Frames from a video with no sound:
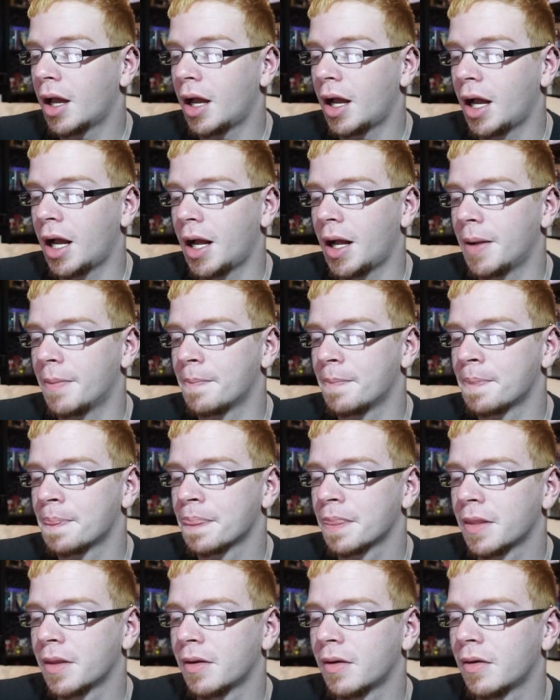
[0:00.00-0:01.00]
um,
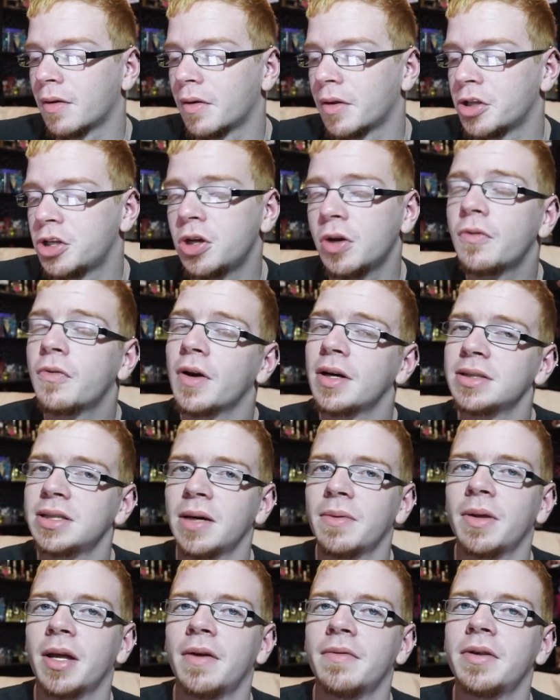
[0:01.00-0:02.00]
two friends I
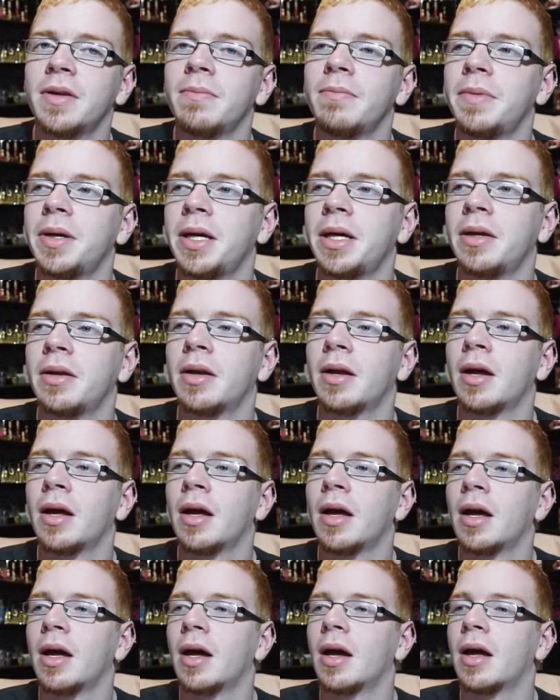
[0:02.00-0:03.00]
would love to meet.
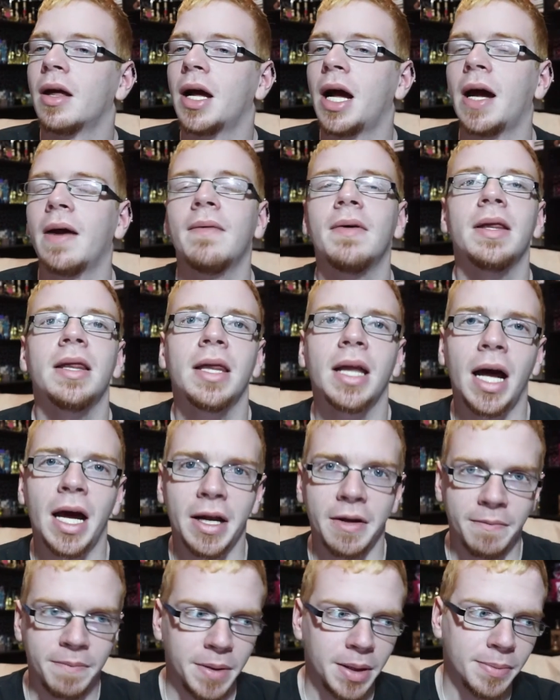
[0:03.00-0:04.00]
I have a lot
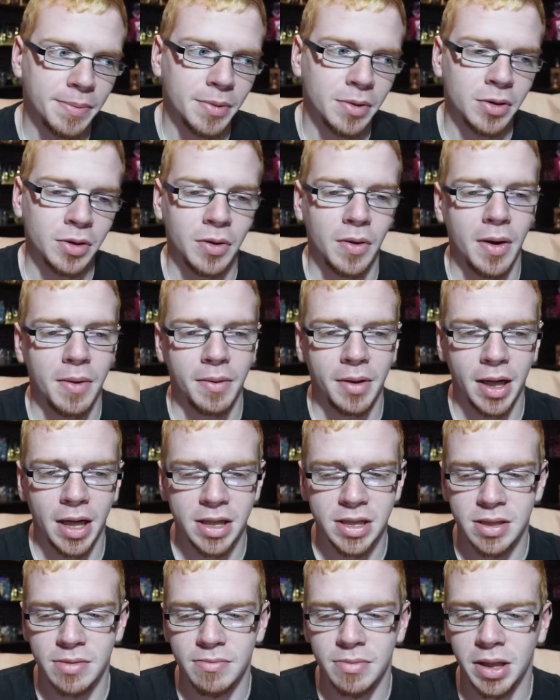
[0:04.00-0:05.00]
of people who I would
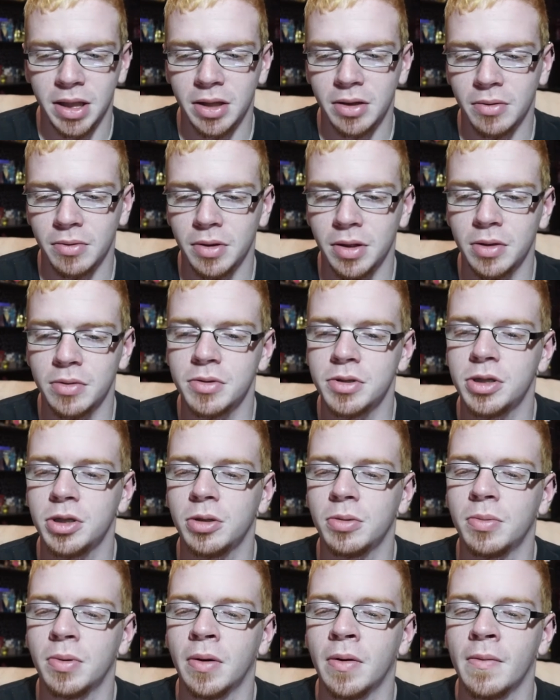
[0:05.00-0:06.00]
like to meet through
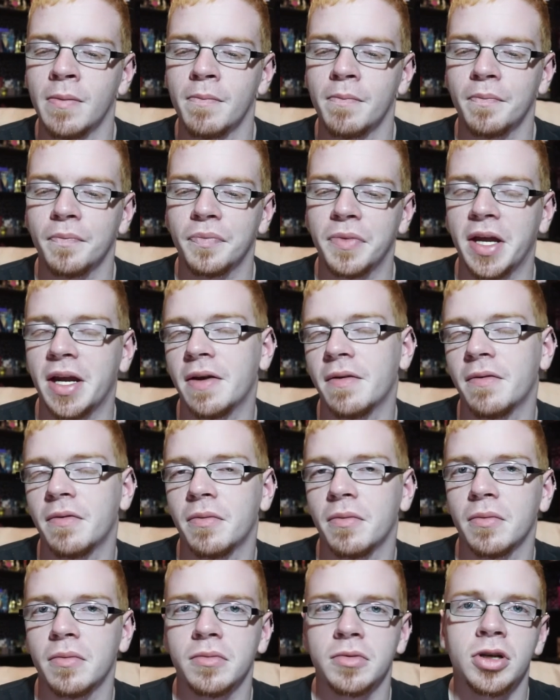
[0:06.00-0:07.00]
YouTube that I've
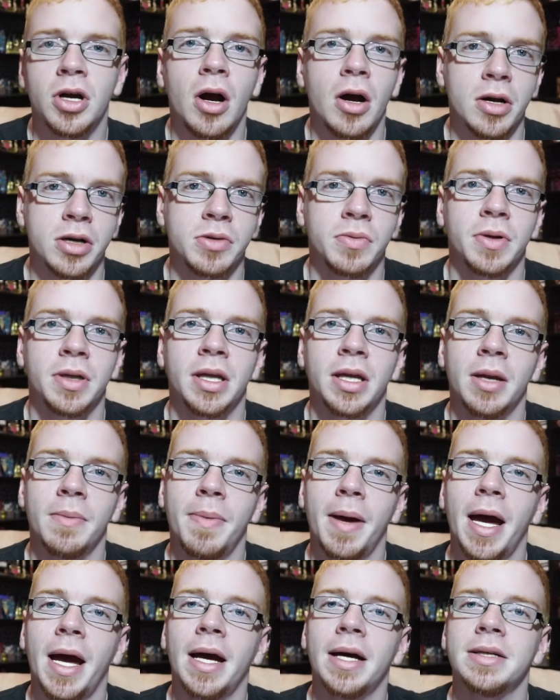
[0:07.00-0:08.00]
talked with in the
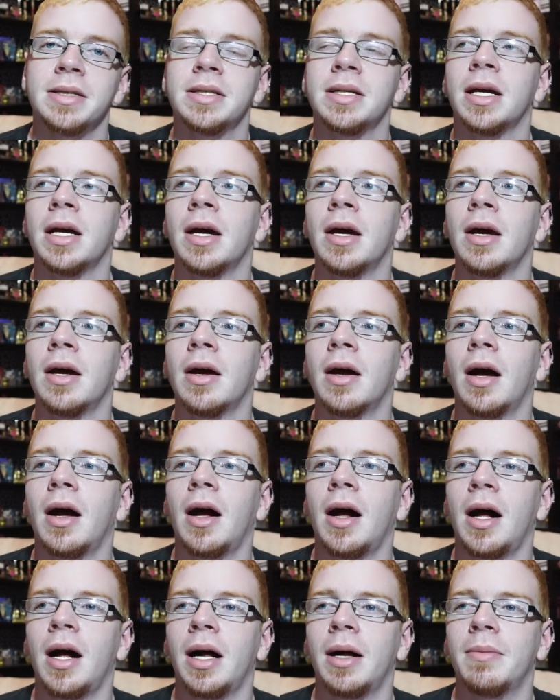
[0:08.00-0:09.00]
past.
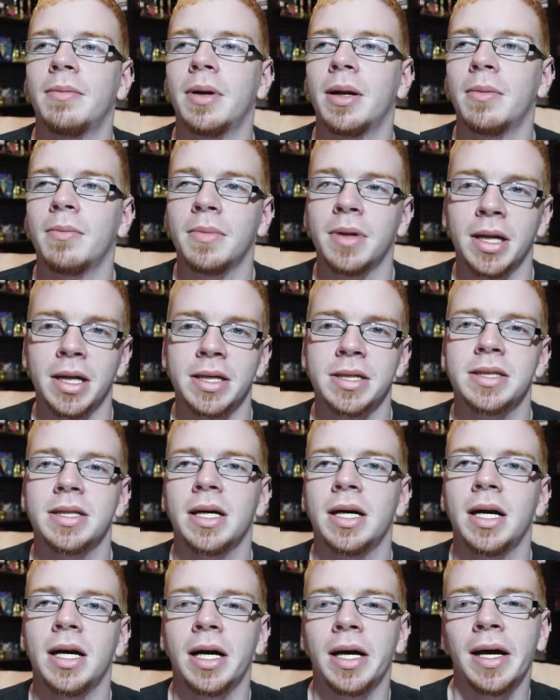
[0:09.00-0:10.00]
Um,
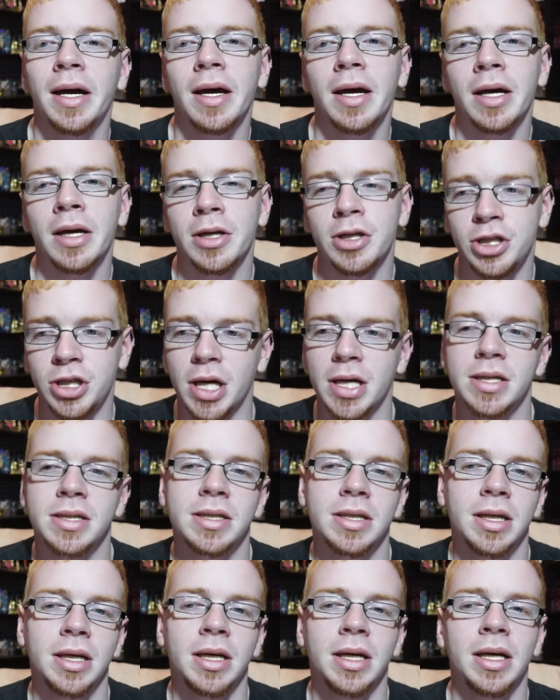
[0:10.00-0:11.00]
Melissa,
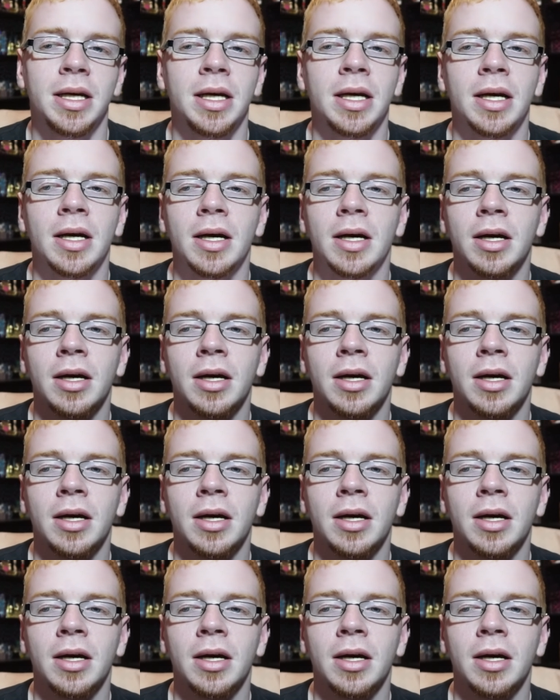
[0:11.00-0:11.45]
Jesse,